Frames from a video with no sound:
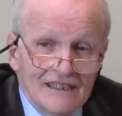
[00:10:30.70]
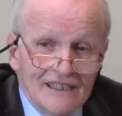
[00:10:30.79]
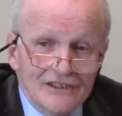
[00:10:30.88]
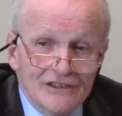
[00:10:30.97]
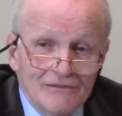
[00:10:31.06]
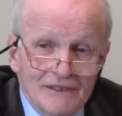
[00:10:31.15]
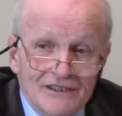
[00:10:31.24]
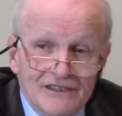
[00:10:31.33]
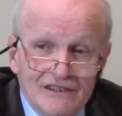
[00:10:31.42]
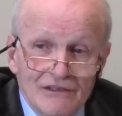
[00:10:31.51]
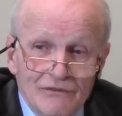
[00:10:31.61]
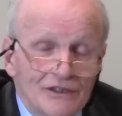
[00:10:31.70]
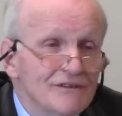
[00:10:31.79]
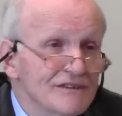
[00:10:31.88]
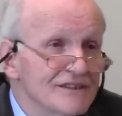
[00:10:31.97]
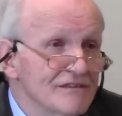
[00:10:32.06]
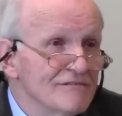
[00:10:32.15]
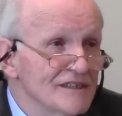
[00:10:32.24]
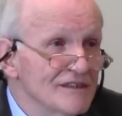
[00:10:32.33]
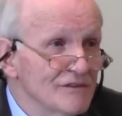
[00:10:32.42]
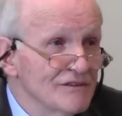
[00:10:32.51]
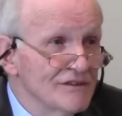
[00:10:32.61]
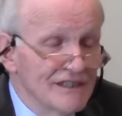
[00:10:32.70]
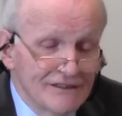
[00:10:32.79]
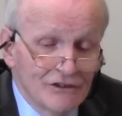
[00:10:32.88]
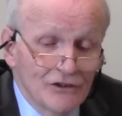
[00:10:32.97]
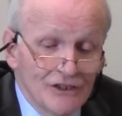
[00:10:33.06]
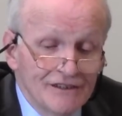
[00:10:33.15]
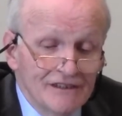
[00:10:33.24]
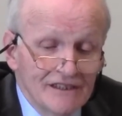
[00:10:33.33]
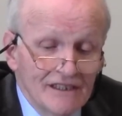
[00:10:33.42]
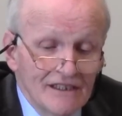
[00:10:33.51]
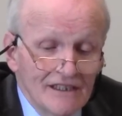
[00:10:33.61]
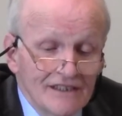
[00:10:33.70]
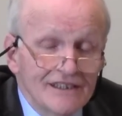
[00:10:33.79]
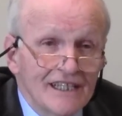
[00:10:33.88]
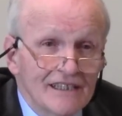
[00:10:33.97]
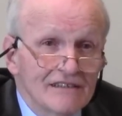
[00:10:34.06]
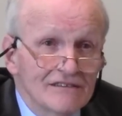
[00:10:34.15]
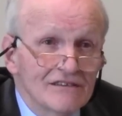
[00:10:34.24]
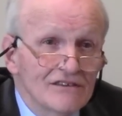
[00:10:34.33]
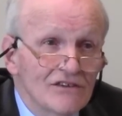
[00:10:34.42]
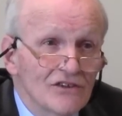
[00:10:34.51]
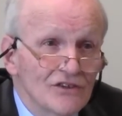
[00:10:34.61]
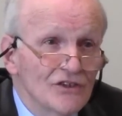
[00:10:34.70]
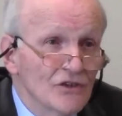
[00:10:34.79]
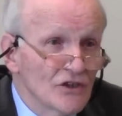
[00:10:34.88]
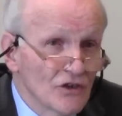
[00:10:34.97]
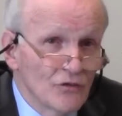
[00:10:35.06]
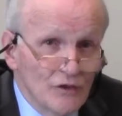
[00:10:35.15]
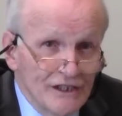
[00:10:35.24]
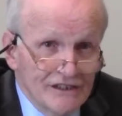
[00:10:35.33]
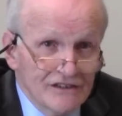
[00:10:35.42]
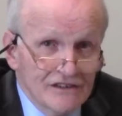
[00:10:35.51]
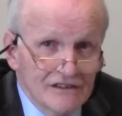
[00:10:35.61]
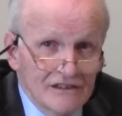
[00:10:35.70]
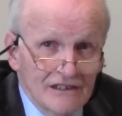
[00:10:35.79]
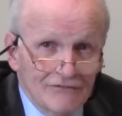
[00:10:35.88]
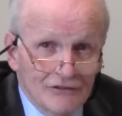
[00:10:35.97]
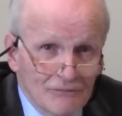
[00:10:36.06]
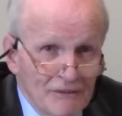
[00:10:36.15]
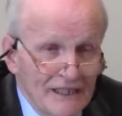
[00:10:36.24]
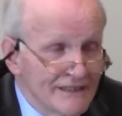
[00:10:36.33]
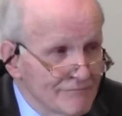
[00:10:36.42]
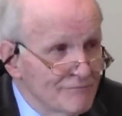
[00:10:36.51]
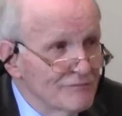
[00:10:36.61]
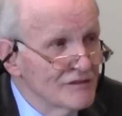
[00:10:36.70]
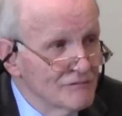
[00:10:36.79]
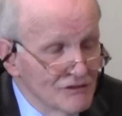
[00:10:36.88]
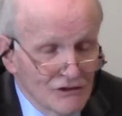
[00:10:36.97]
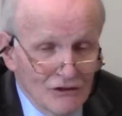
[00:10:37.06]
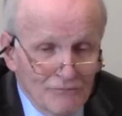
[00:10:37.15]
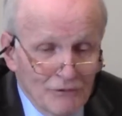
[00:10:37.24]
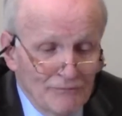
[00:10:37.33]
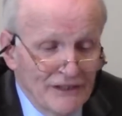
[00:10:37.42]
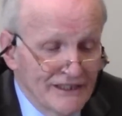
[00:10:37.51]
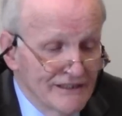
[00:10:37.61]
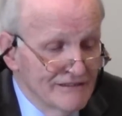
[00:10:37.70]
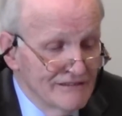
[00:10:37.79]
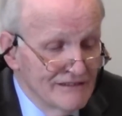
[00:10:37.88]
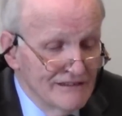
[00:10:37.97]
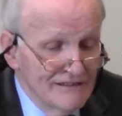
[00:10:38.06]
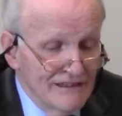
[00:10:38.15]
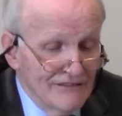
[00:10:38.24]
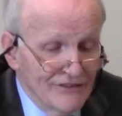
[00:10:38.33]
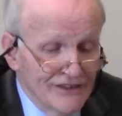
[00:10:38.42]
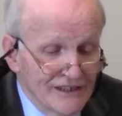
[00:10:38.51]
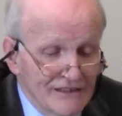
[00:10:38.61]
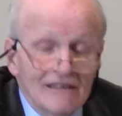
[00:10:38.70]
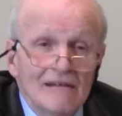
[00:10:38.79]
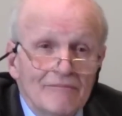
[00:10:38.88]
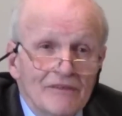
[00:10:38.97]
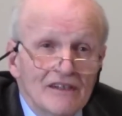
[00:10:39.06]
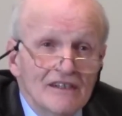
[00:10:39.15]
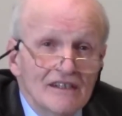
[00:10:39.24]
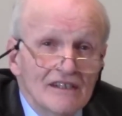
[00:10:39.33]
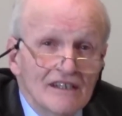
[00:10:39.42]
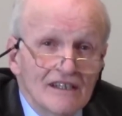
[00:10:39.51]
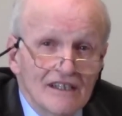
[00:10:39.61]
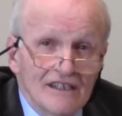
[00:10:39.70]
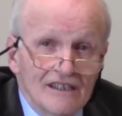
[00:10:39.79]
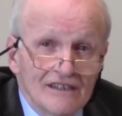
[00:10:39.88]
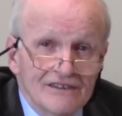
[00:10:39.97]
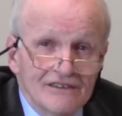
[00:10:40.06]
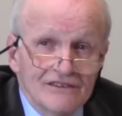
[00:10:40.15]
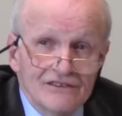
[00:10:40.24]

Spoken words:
estimates, it could take on the order of weeks if Japan sort of prepared everything to